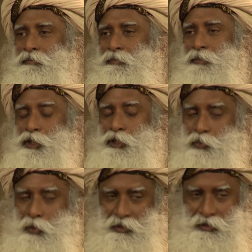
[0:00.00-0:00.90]
This is
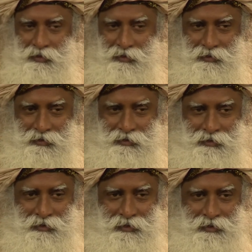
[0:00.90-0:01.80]
very
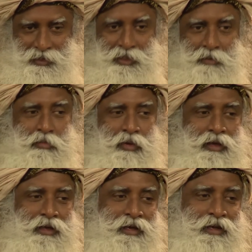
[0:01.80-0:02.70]

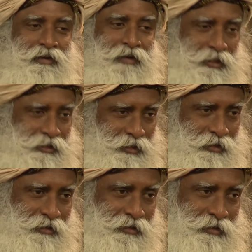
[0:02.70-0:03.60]
symbolically right
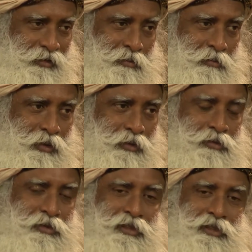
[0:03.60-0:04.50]

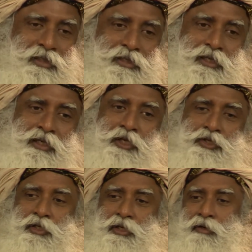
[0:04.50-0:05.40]
because this is the
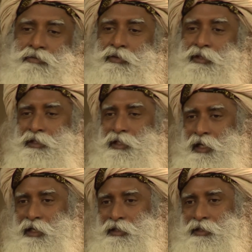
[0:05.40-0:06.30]
nature of your
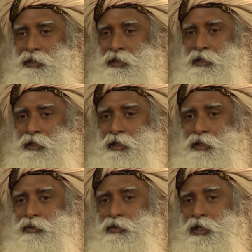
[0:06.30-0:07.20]
intellect.
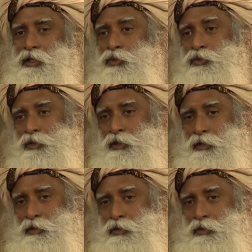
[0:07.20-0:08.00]
You can use it to